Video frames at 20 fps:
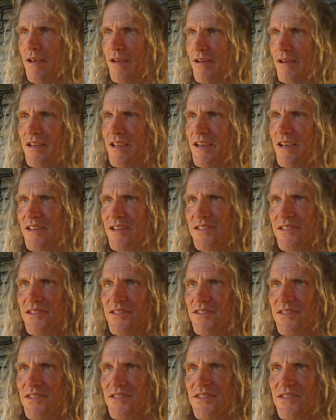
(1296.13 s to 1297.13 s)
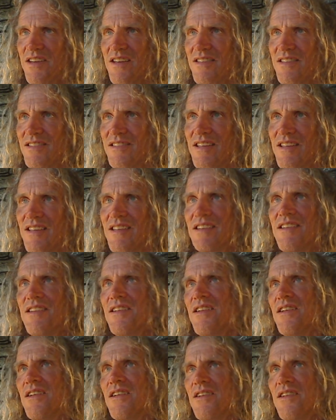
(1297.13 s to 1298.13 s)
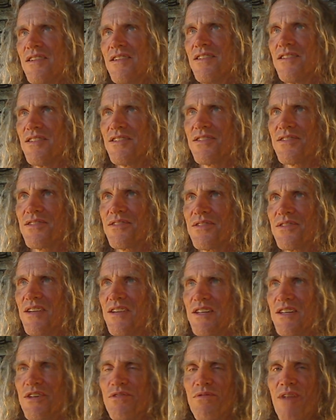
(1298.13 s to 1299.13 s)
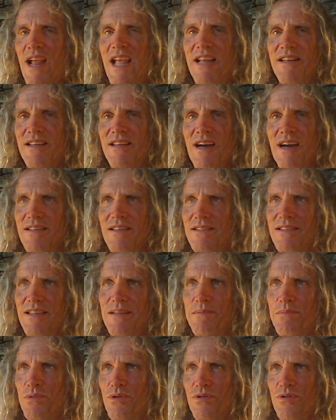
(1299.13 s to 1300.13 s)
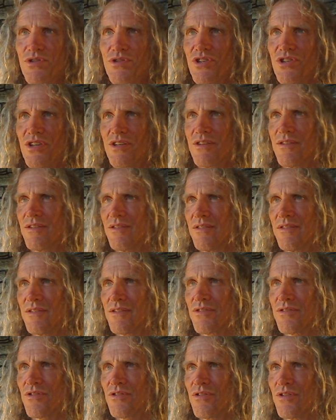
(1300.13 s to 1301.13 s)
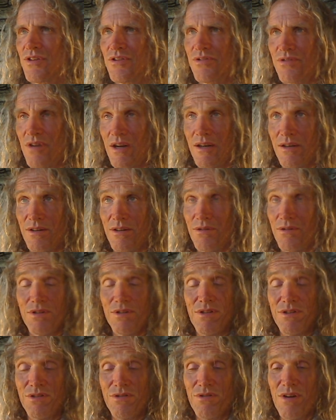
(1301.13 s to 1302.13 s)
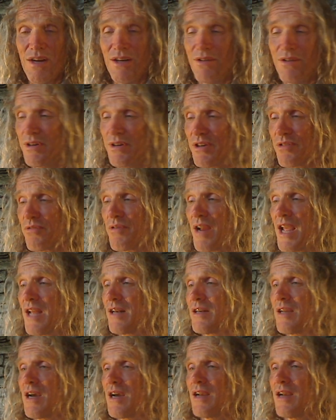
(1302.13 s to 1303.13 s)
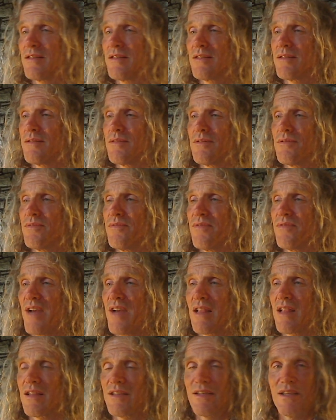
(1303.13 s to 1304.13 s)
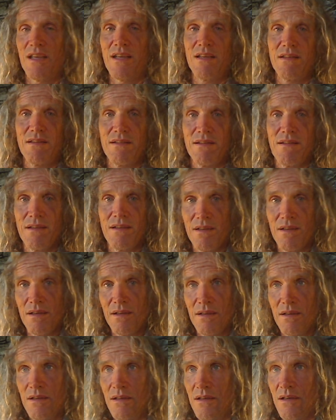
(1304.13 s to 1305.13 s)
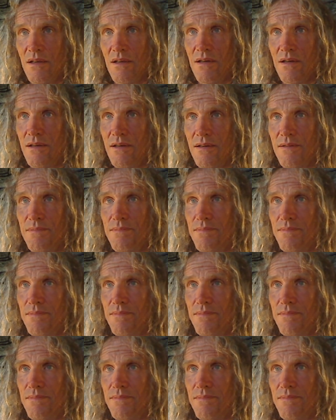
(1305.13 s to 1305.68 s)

Yeah, it's just disgusting. This aggrandizing bullshit. And that's all you're trying to do. You're just trying to aggrandize and validate a